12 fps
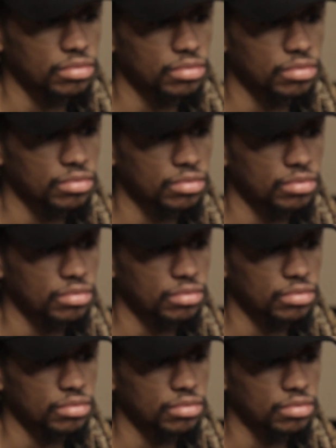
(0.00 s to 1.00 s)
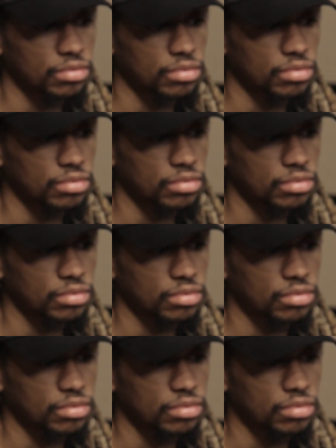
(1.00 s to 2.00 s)

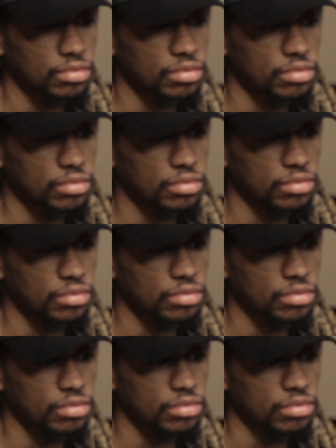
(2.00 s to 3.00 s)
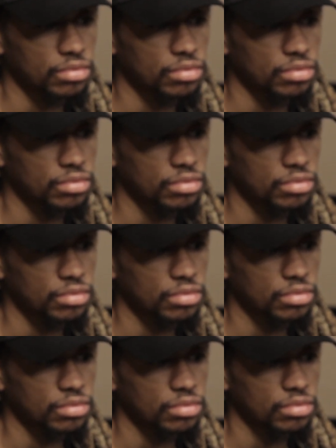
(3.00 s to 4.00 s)

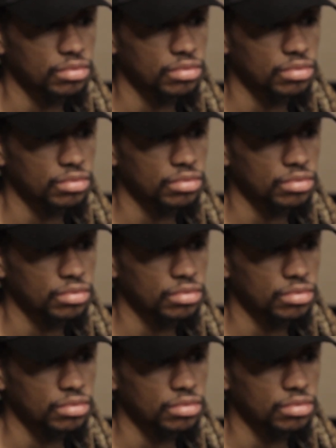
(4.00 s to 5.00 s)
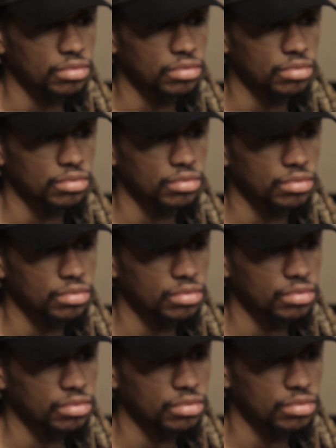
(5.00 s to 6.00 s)

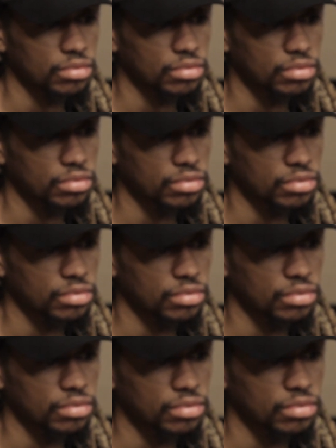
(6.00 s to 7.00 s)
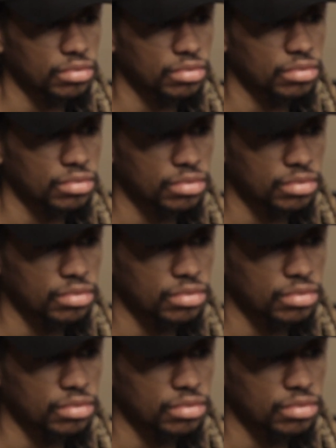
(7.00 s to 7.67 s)
[no speech]